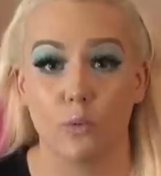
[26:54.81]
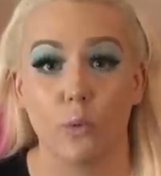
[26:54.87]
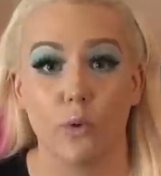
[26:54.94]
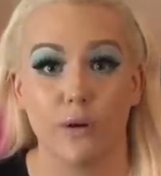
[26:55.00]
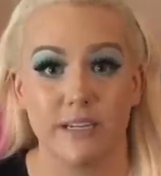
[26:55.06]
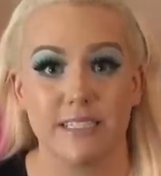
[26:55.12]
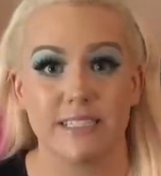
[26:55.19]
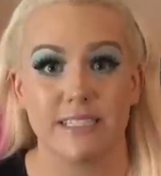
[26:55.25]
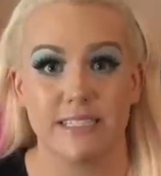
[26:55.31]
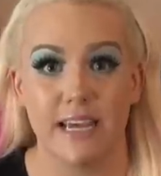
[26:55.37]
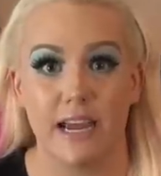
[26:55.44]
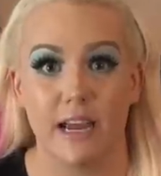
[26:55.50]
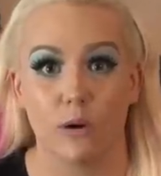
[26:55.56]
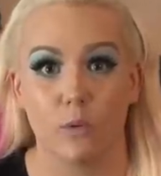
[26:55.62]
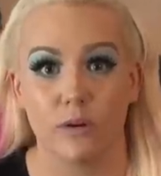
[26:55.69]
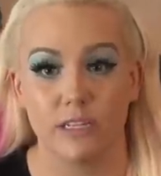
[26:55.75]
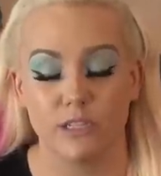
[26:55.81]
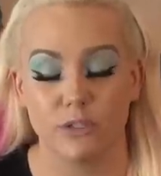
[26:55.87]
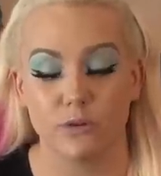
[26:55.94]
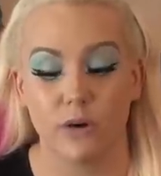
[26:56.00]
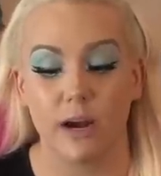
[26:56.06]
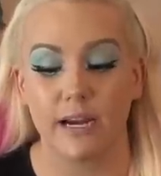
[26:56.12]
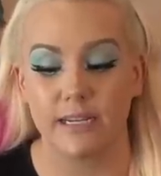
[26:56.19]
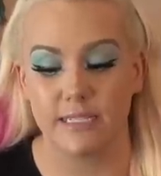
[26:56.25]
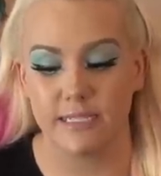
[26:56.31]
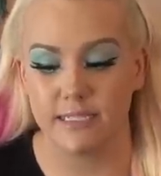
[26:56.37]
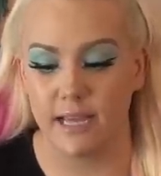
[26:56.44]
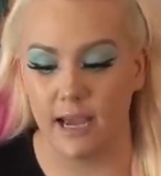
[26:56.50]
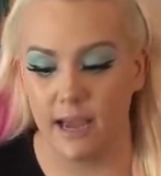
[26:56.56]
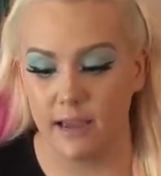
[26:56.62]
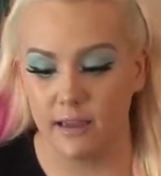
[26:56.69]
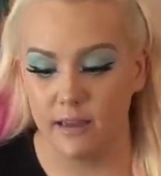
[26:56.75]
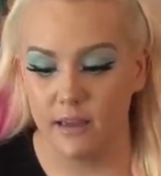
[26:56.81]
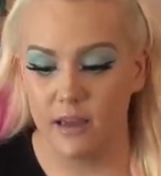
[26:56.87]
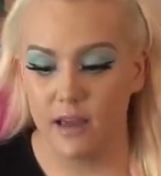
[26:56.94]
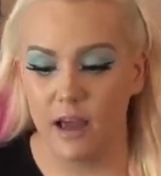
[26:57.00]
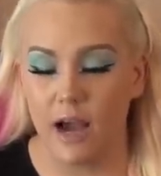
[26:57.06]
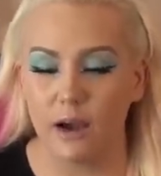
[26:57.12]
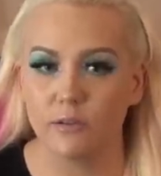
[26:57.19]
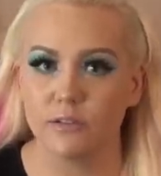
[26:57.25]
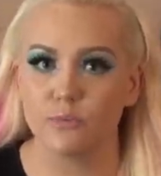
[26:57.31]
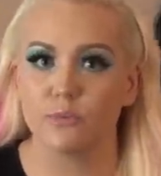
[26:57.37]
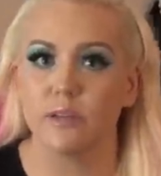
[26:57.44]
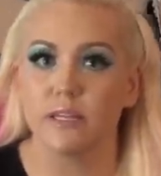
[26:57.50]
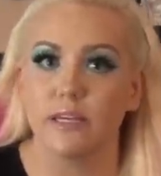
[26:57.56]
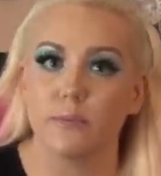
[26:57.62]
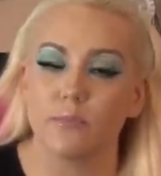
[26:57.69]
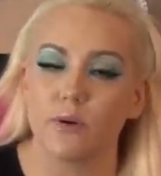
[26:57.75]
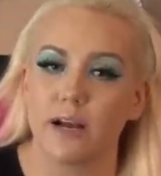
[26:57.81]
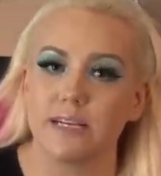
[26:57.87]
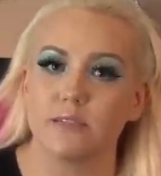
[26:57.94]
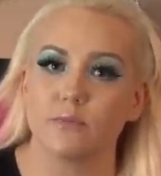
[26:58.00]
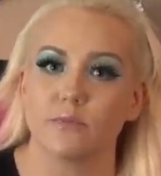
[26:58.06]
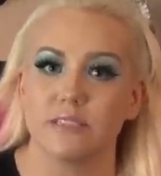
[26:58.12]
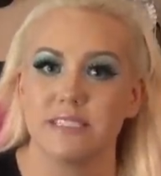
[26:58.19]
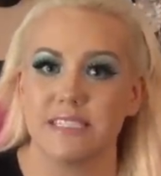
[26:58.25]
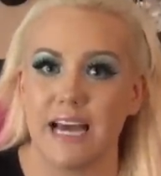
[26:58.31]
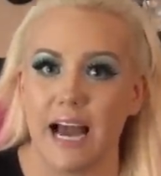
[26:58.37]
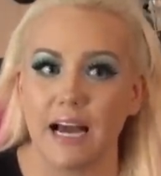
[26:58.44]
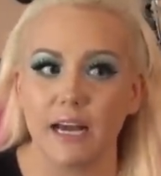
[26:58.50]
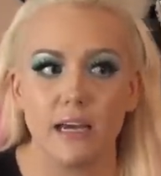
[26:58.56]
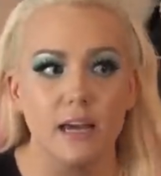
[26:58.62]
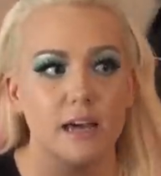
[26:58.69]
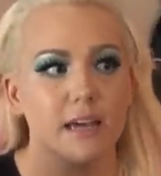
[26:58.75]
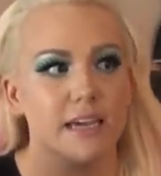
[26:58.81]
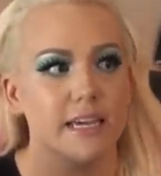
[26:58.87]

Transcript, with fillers: going to say or what it's trying to say. I was really impressed with Zach.